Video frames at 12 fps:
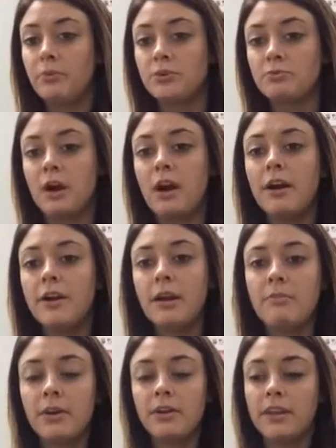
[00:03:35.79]
draw our
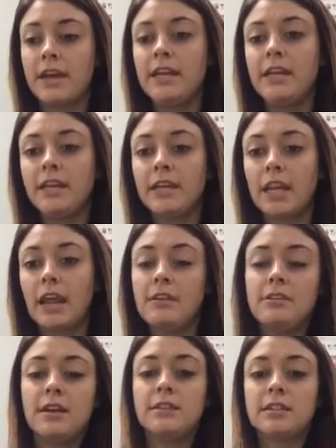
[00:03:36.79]
number line,
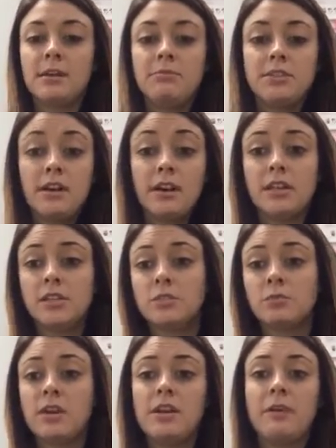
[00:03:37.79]
and then it's up to
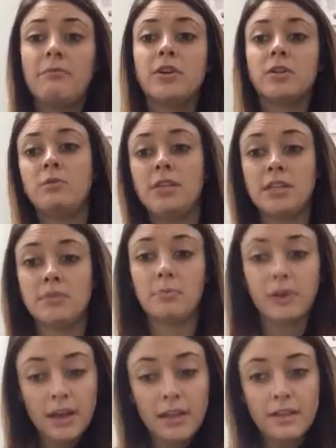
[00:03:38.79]
us what numbers we need to
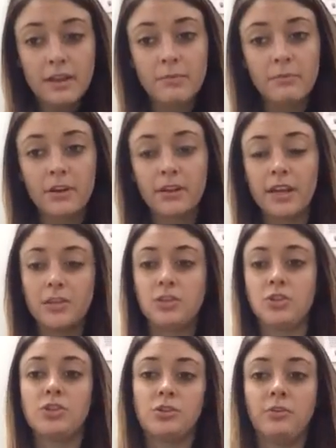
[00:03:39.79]
put on the number line
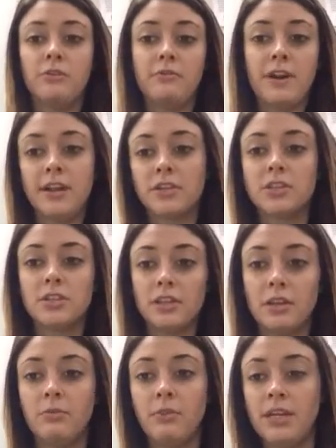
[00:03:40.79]
to show the
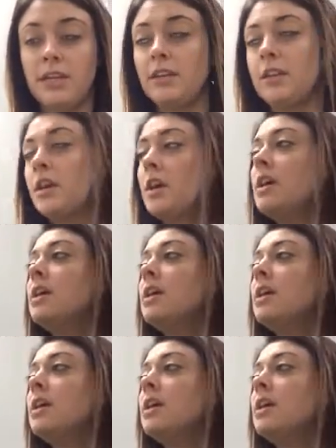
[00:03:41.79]
fraction that we need.